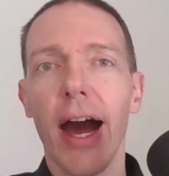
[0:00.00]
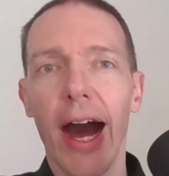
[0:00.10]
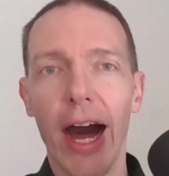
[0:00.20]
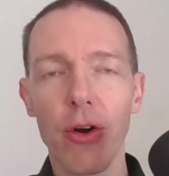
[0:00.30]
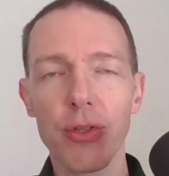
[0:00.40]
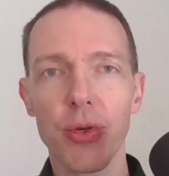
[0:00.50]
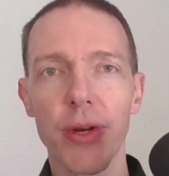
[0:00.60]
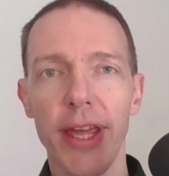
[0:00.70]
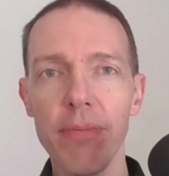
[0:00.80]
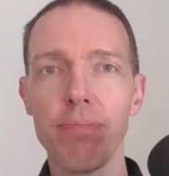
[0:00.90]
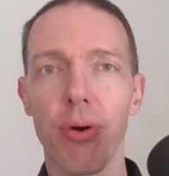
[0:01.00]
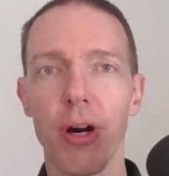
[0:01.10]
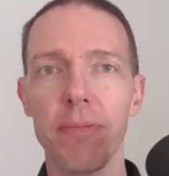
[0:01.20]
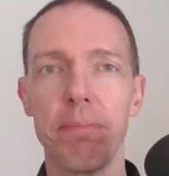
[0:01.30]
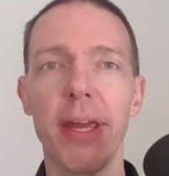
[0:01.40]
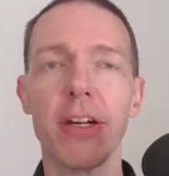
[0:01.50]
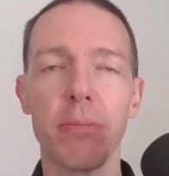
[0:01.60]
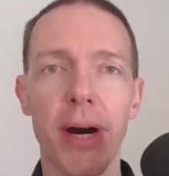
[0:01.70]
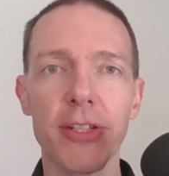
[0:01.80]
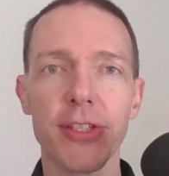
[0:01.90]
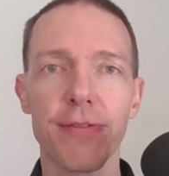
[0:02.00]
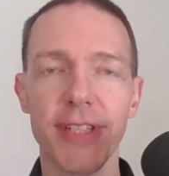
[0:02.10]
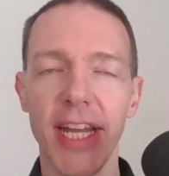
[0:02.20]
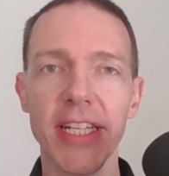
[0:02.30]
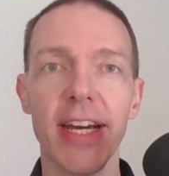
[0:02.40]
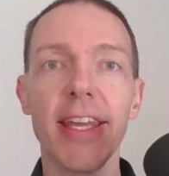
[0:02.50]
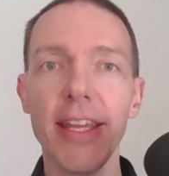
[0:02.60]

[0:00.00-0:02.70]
how to import bigger amounts of data